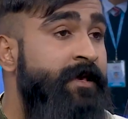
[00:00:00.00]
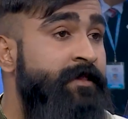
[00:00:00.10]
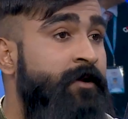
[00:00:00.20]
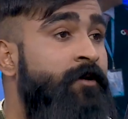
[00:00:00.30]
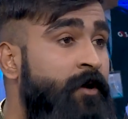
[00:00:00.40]

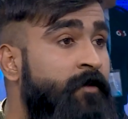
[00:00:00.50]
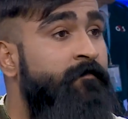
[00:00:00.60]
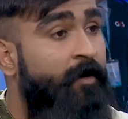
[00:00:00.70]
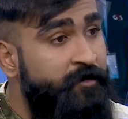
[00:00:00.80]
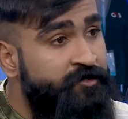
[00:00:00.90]
And I got a lot
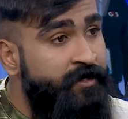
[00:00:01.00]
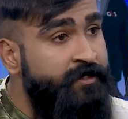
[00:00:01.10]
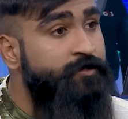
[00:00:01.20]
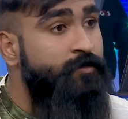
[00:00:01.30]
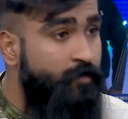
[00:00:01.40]
of
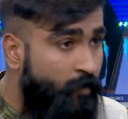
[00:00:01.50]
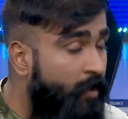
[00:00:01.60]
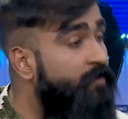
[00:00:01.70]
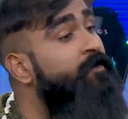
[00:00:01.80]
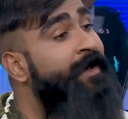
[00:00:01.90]
opportunities to
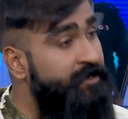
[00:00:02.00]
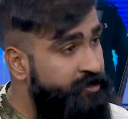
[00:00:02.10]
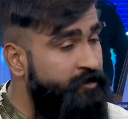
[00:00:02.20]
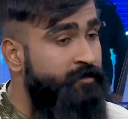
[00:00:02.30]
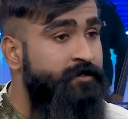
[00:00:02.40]
work for
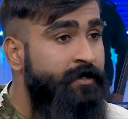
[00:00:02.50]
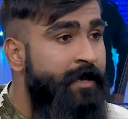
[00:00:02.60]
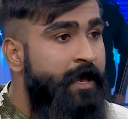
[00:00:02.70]
NGOs.